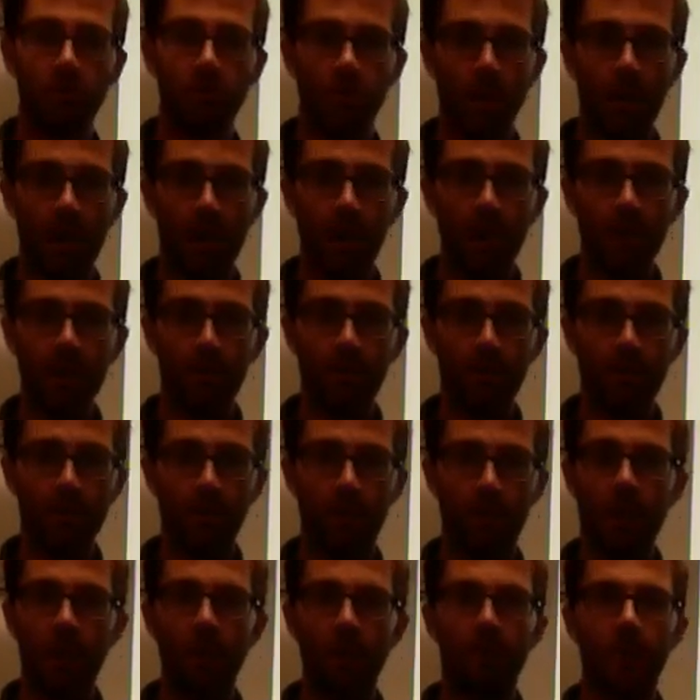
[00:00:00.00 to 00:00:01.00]
weight,
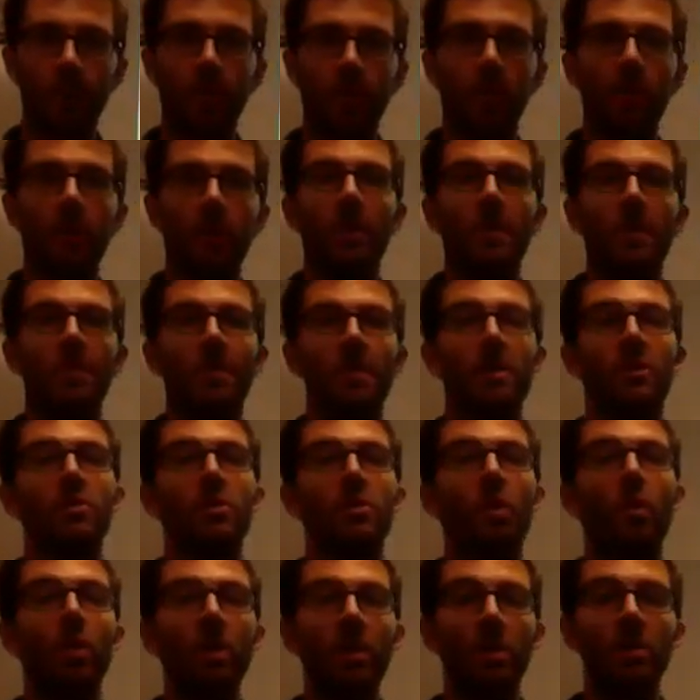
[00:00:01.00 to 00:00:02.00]
right? So
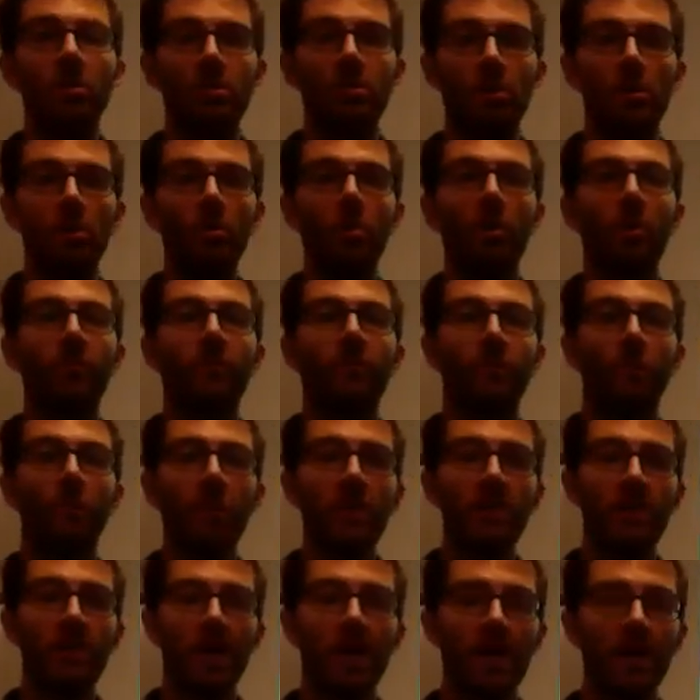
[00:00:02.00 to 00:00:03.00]
what do? Well, Freud
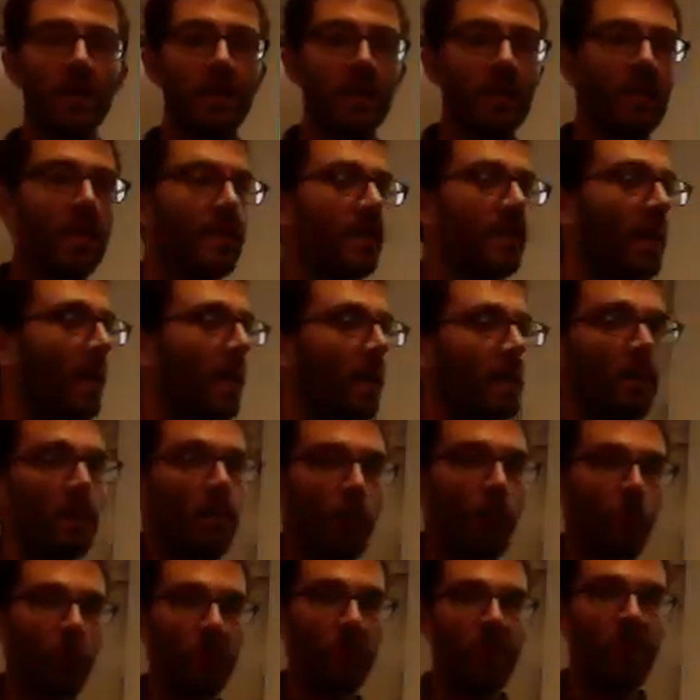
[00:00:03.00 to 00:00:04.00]
says that
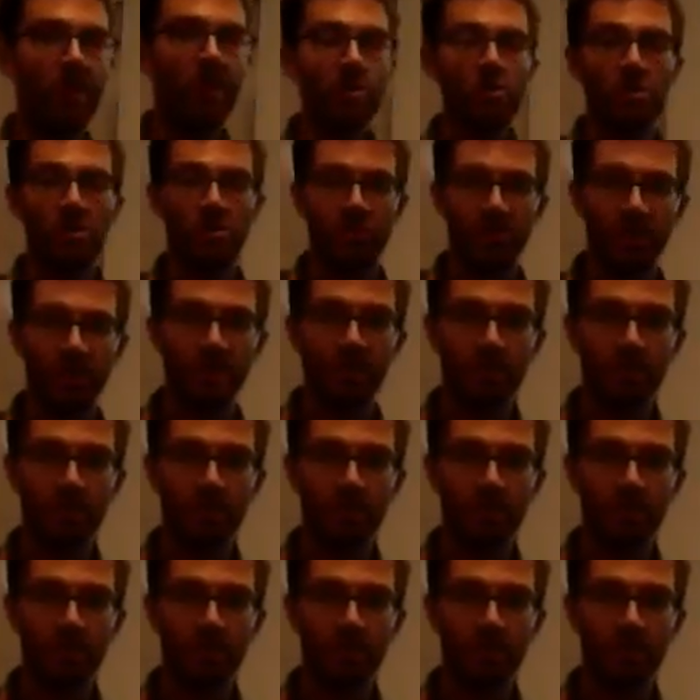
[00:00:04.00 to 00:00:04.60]
within you there's this